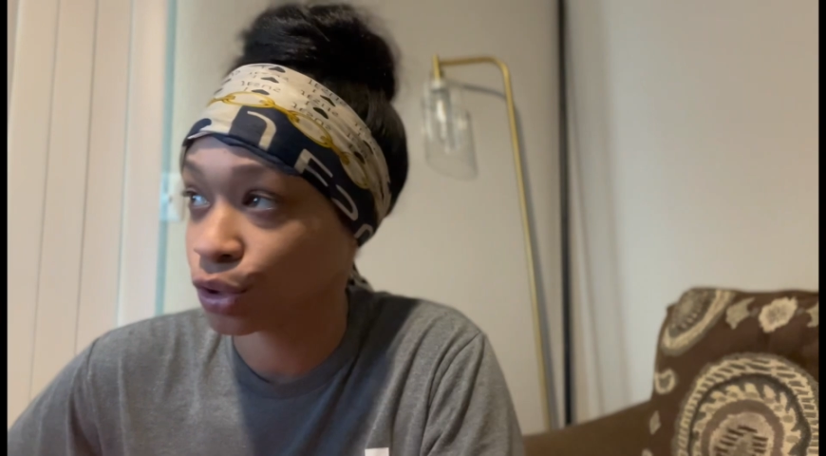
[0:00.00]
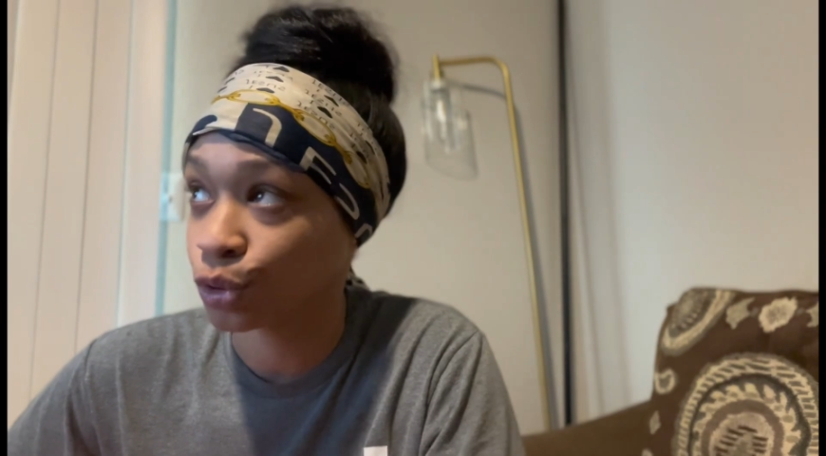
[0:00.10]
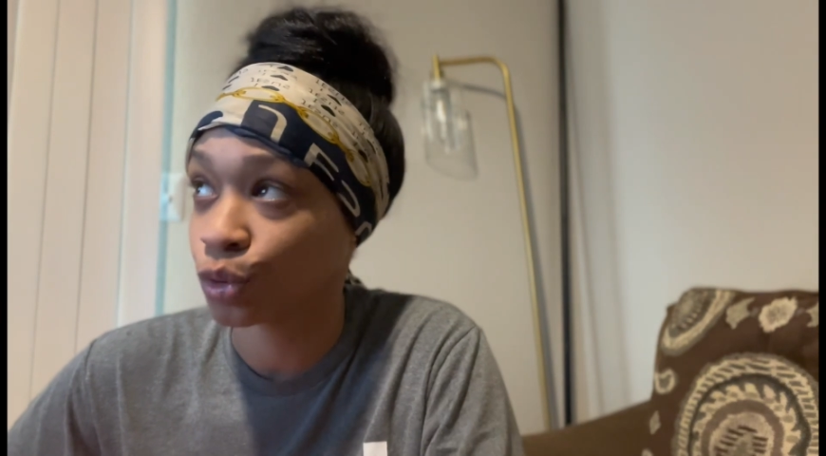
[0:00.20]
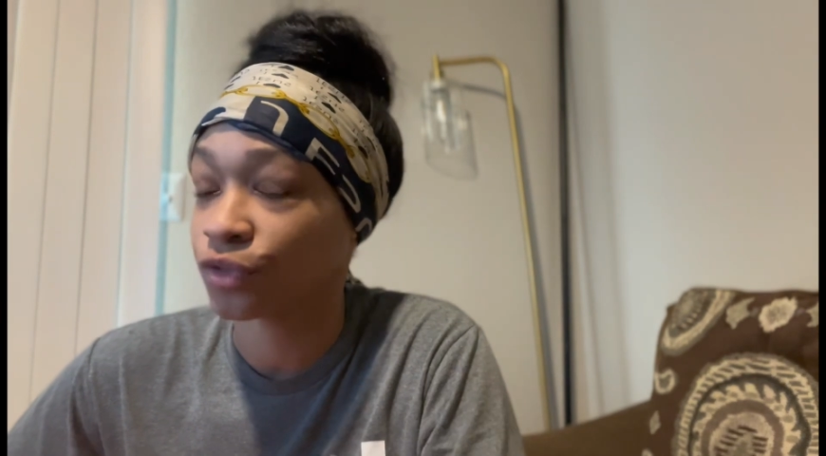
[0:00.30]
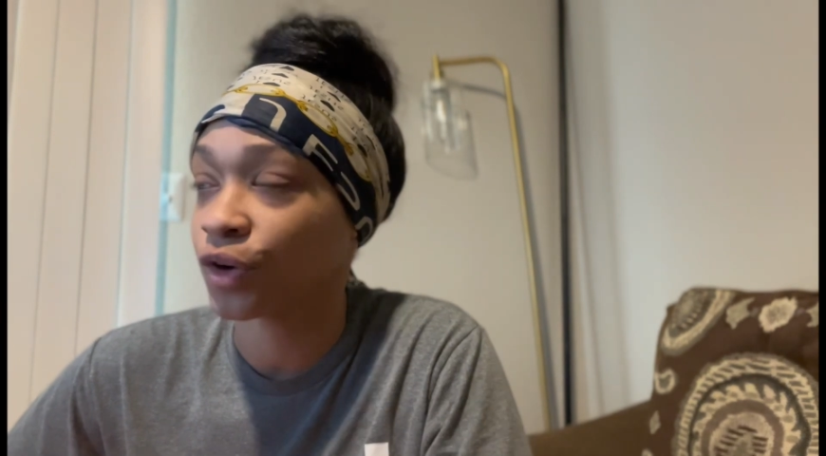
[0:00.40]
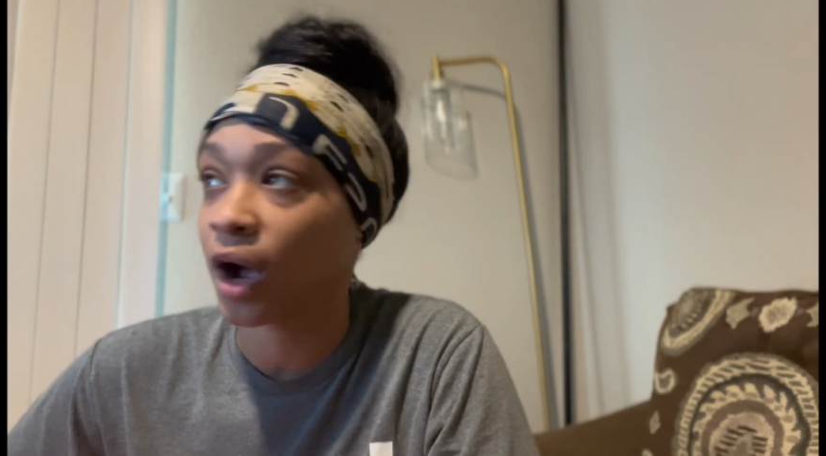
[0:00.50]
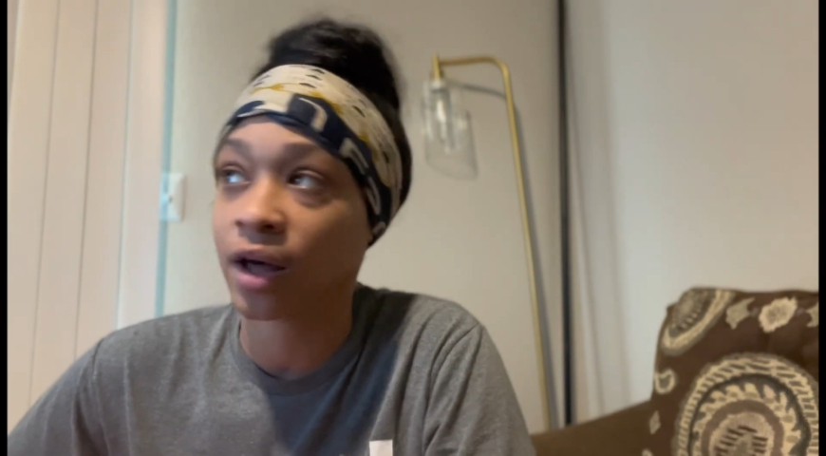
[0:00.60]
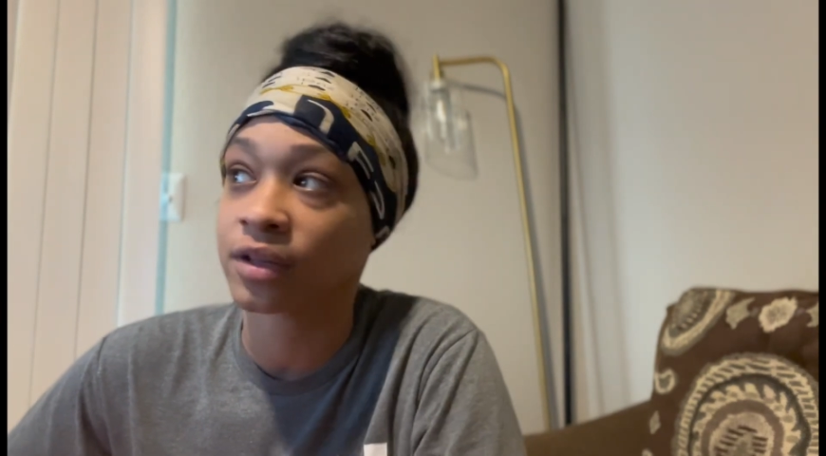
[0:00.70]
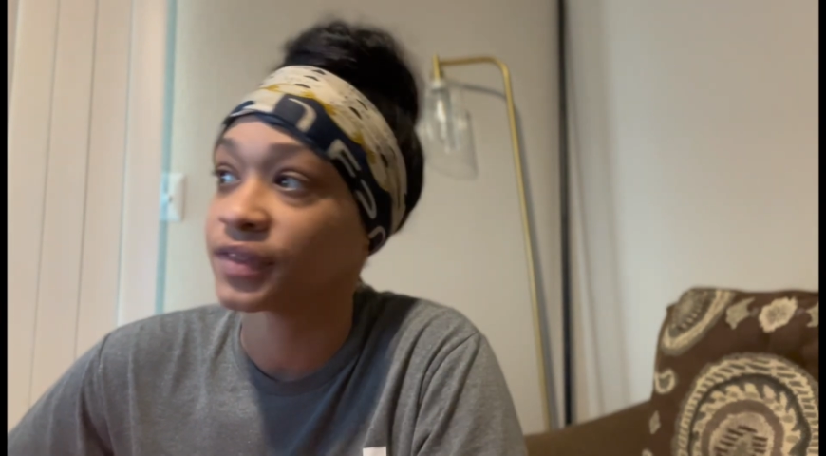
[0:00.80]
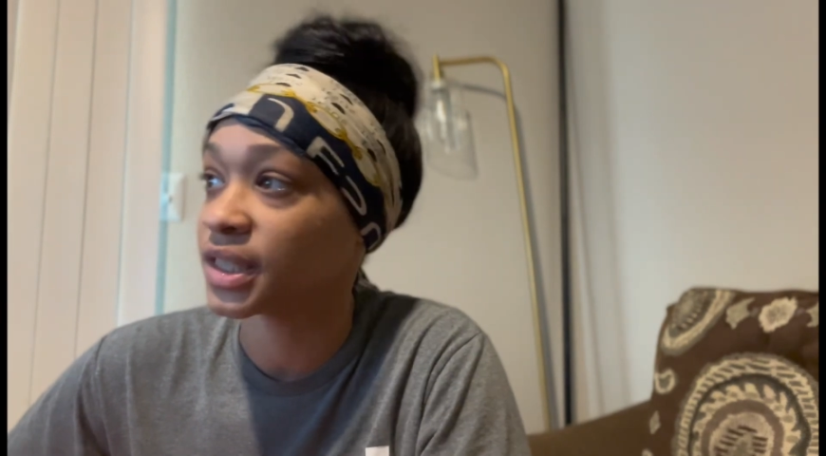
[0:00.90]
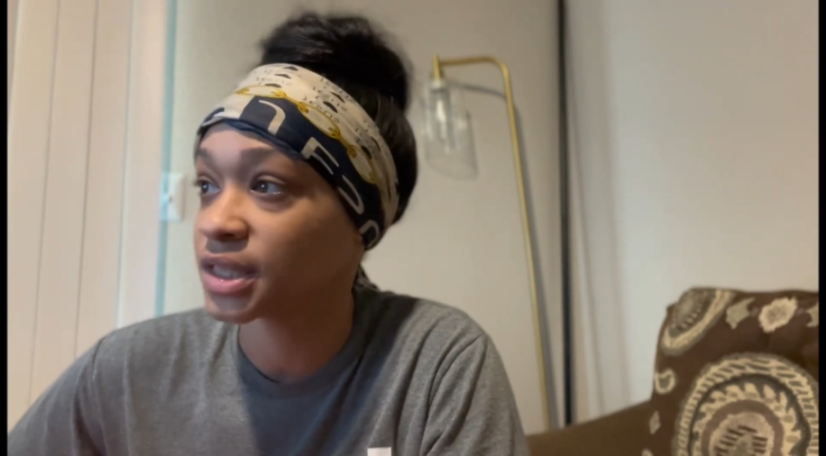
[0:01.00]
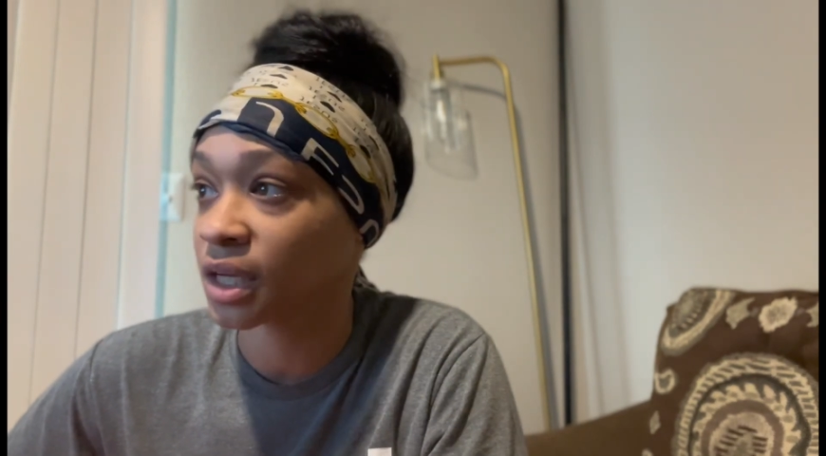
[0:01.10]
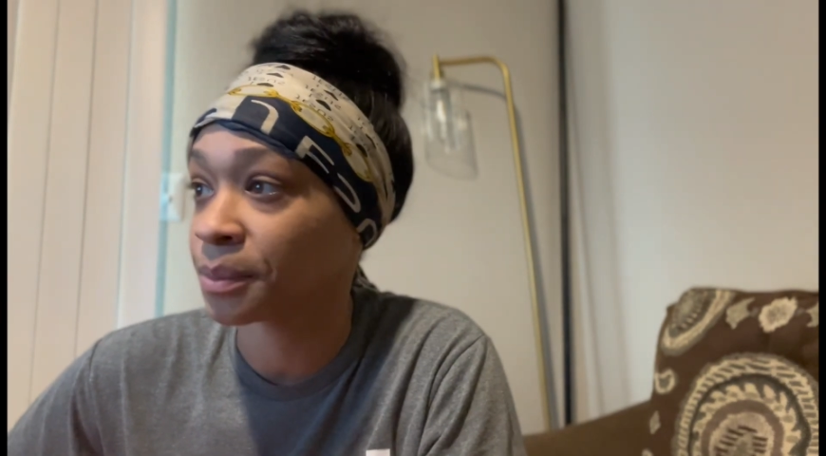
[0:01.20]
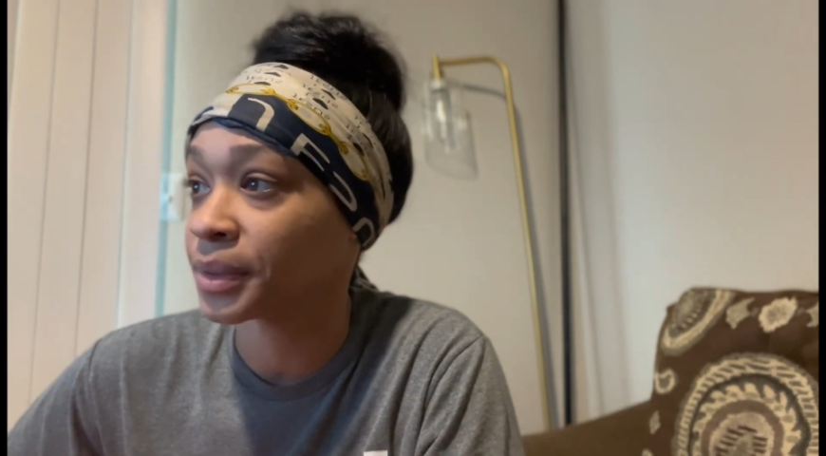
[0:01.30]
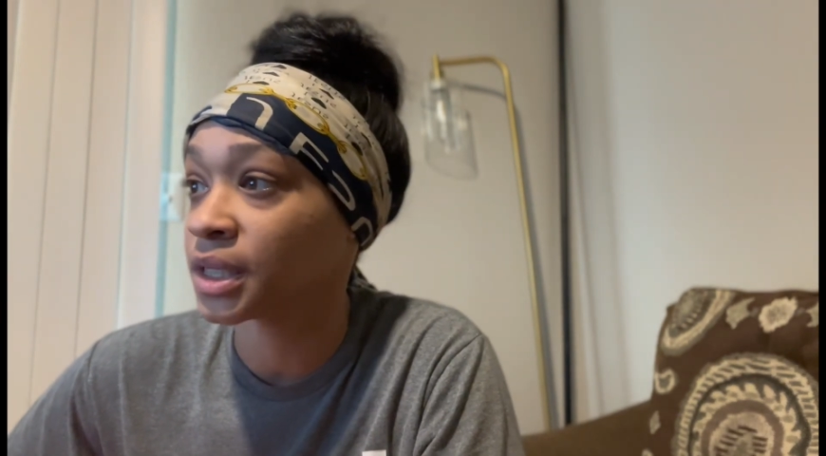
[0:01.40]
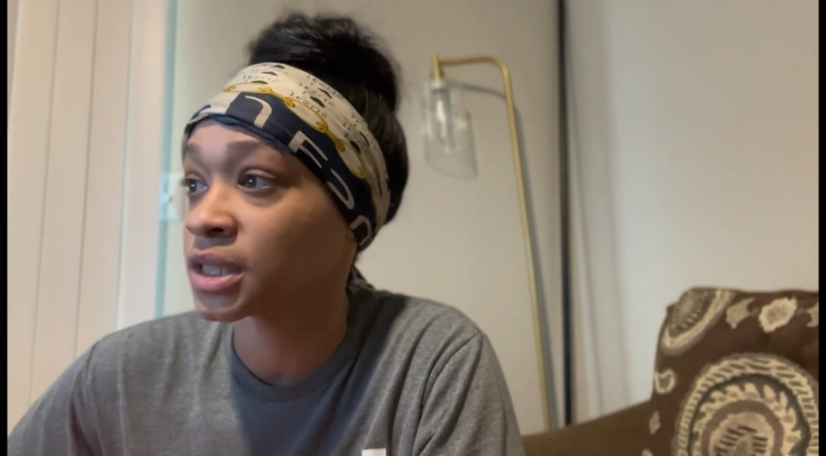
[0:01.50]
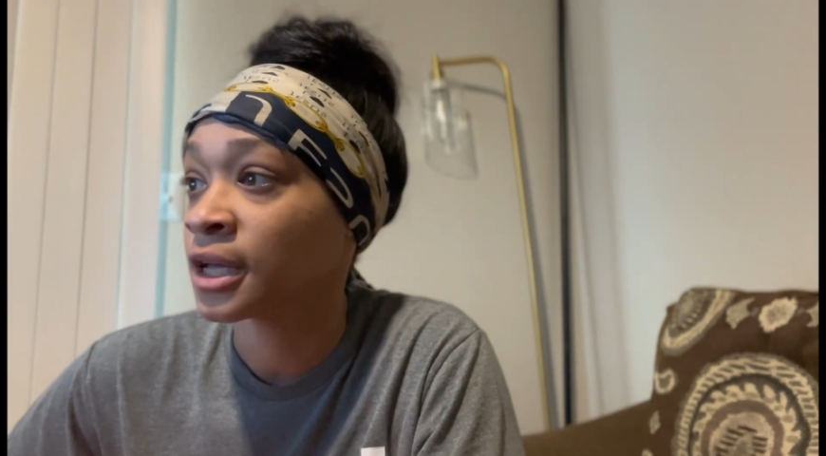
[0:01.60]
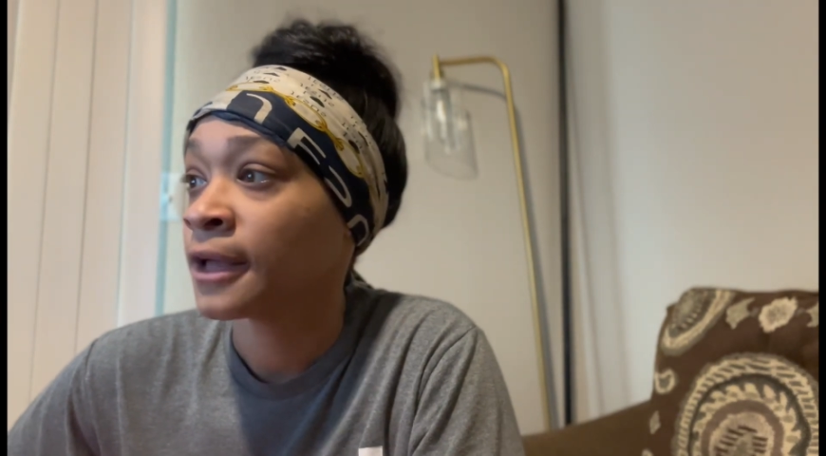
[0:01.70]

your door for all of these companies.